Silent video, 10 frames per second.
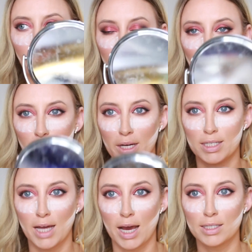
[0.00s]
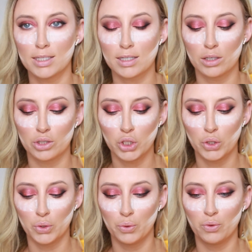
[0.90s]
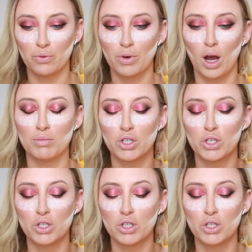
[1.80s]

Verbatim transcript: have on my desk to um,